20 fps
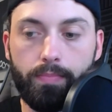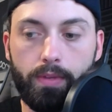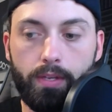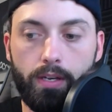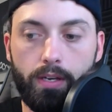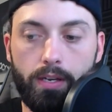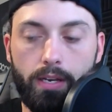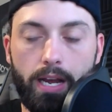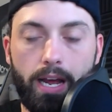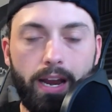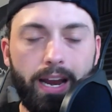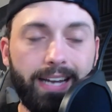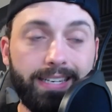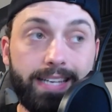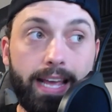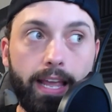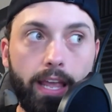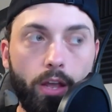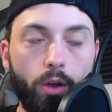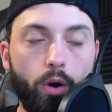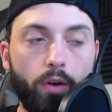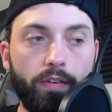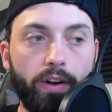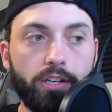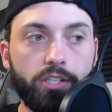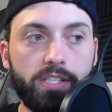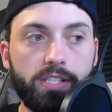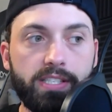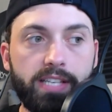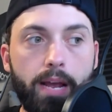not taking over, I
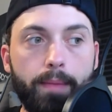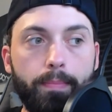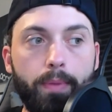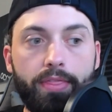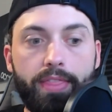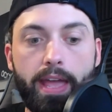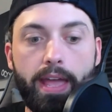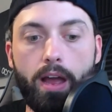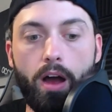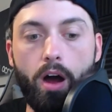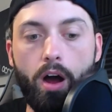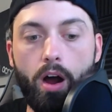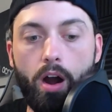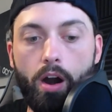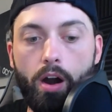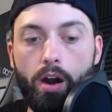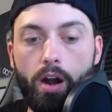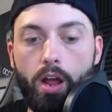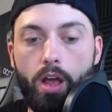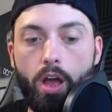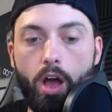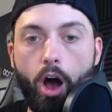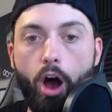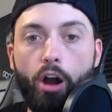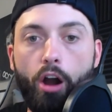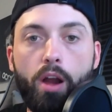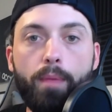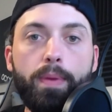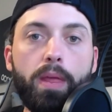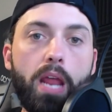should say, but they are
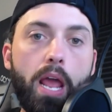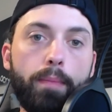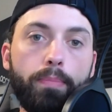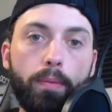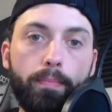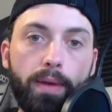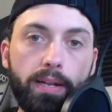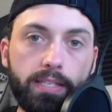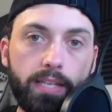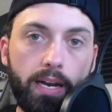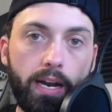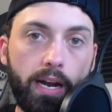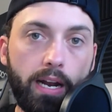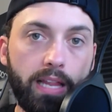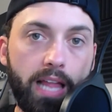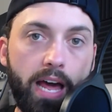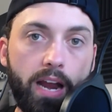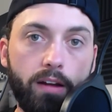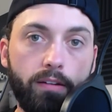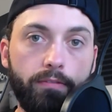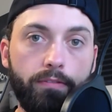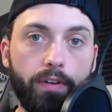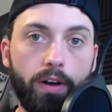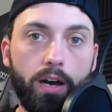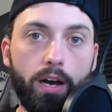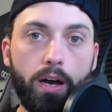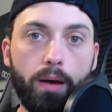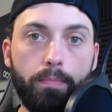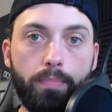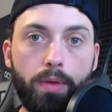already being implemented on a lot
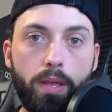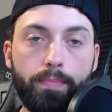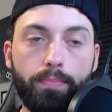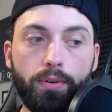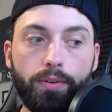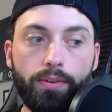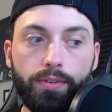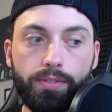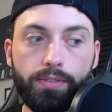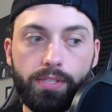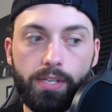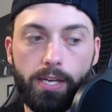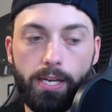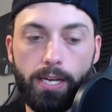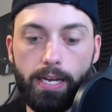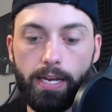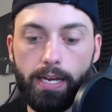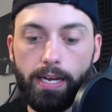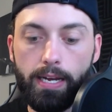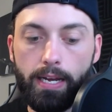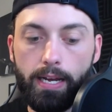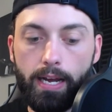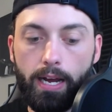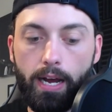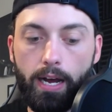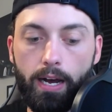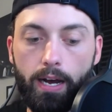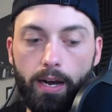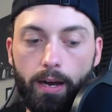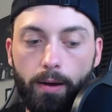of people's,
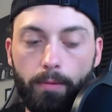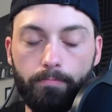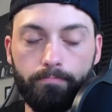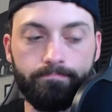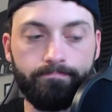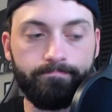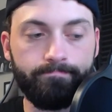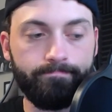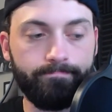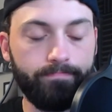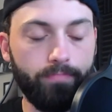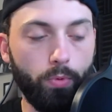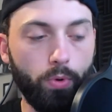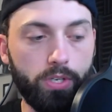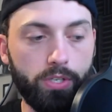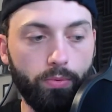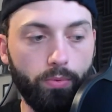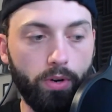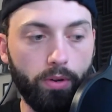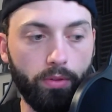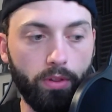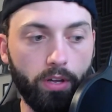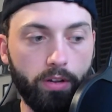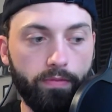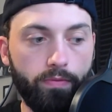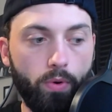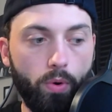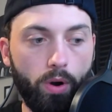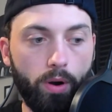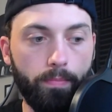what is the word I'm looking
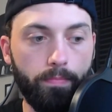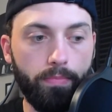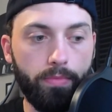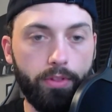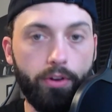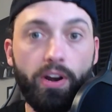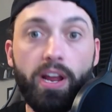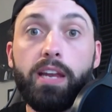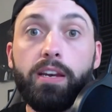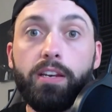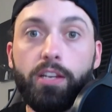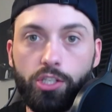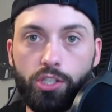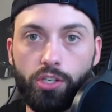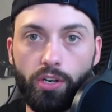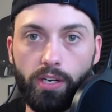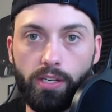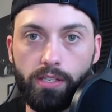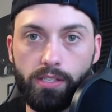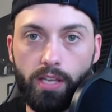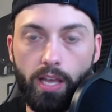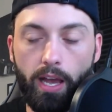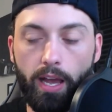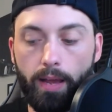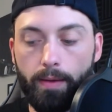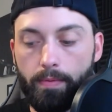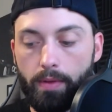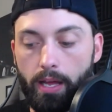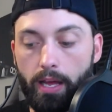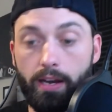for? Their industries,
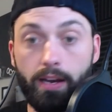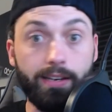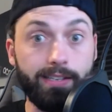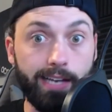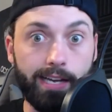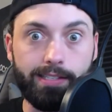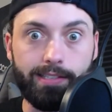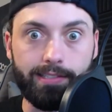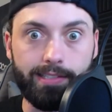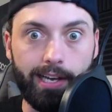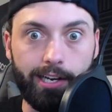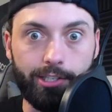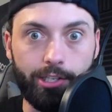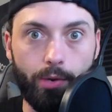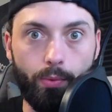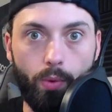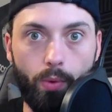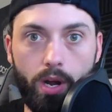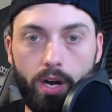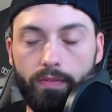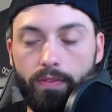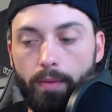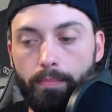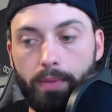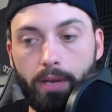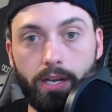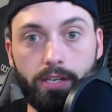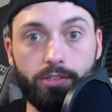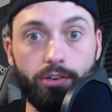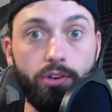okay? And Tesla's actually one of them
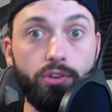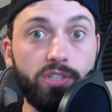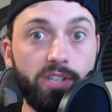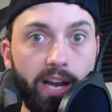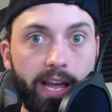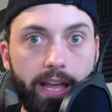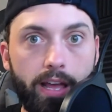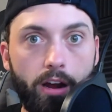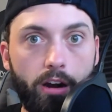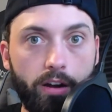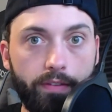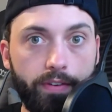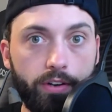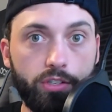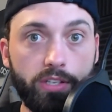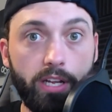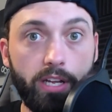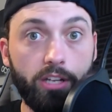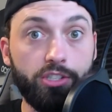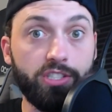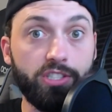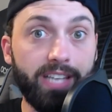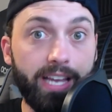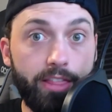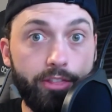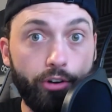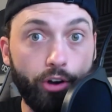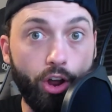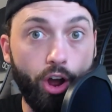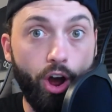because they're using artificial intelligence in
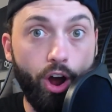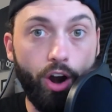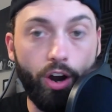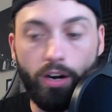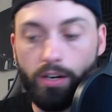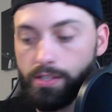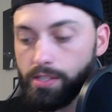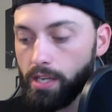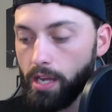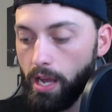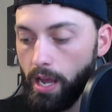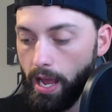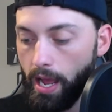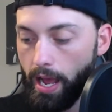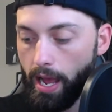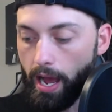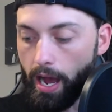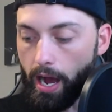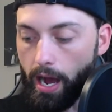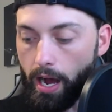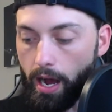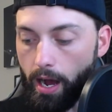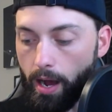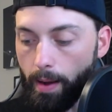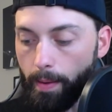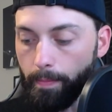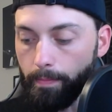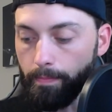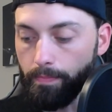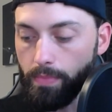their cars.
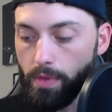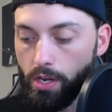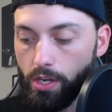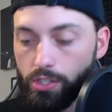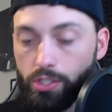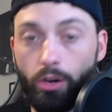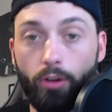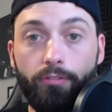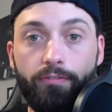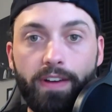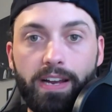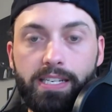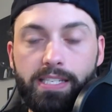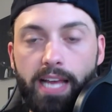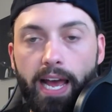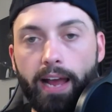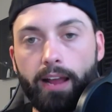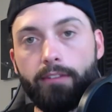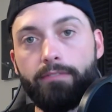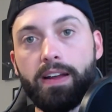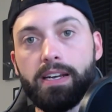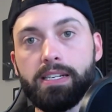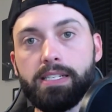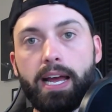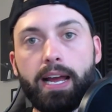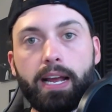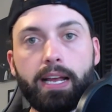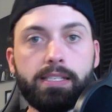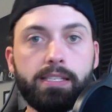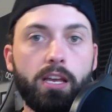So
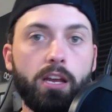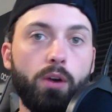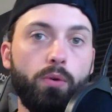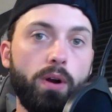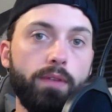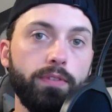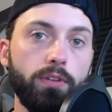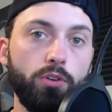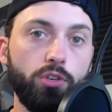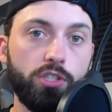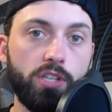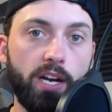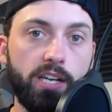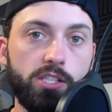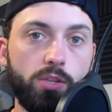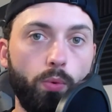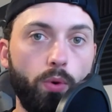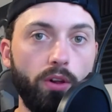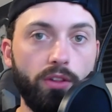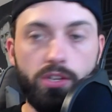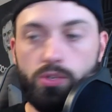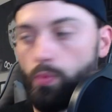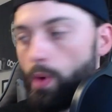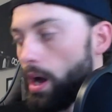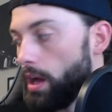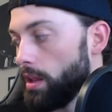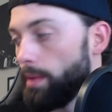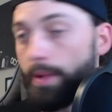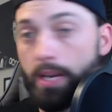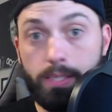fintech is going to revolutionize the world as
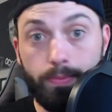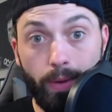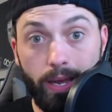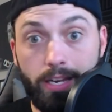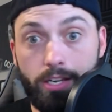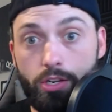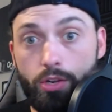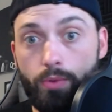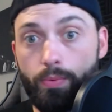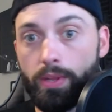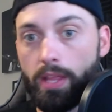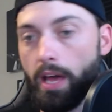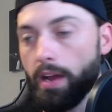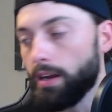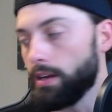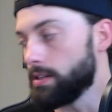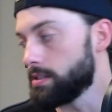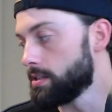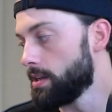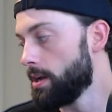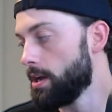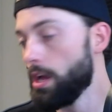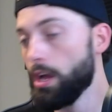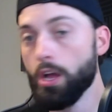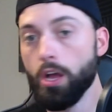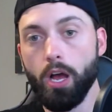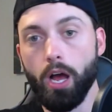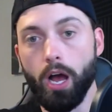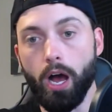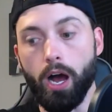well. Let me explain to you what that is.
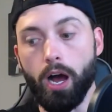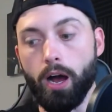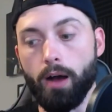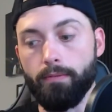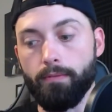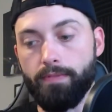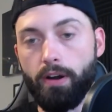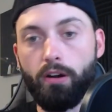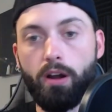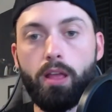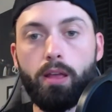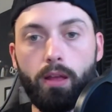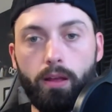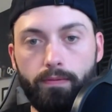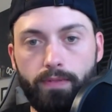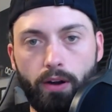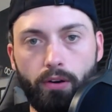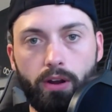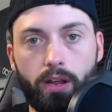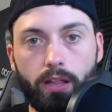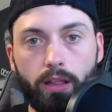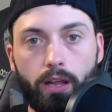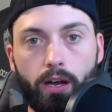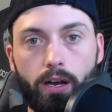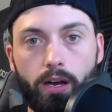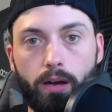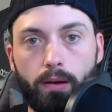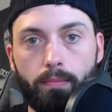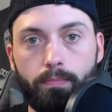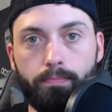Very, very
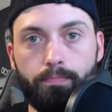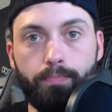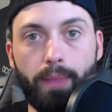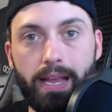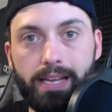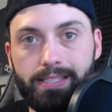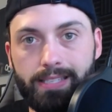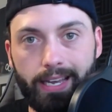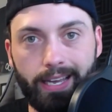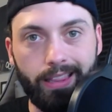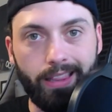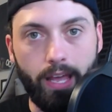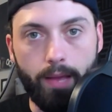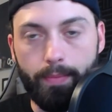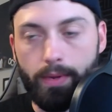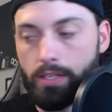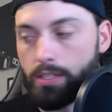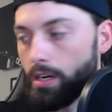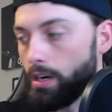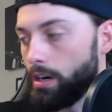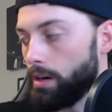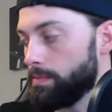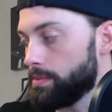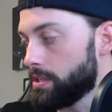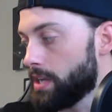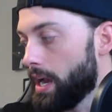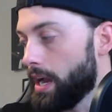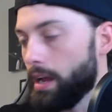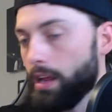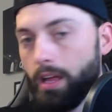basic layman terms,
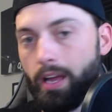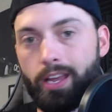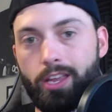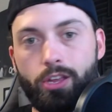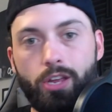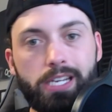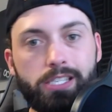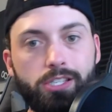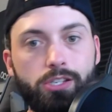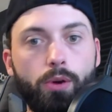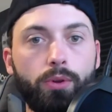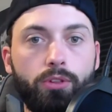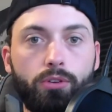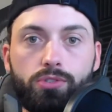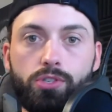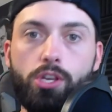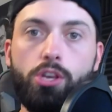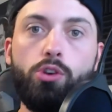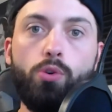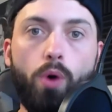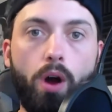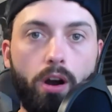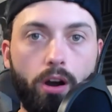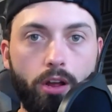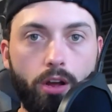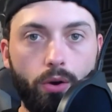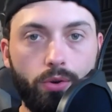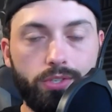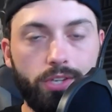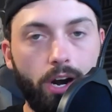okay? Like, you guys know what those QR
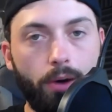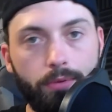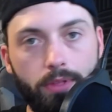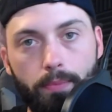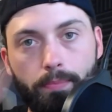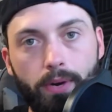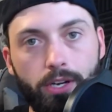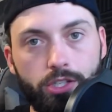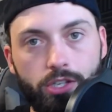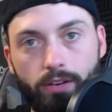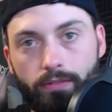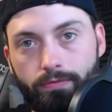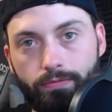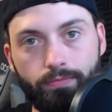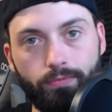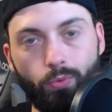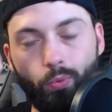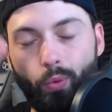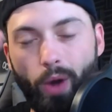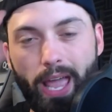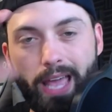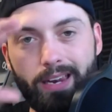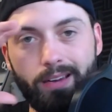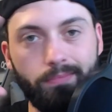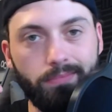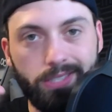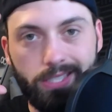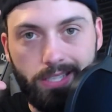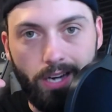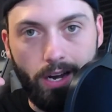codes are with a bunch of
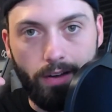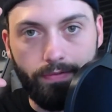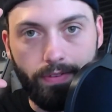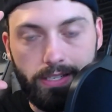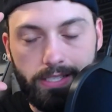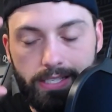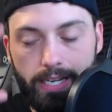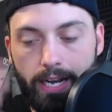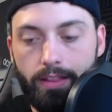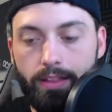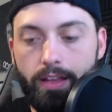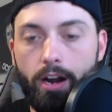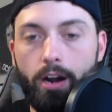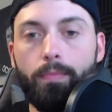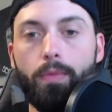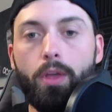random stuff inside there.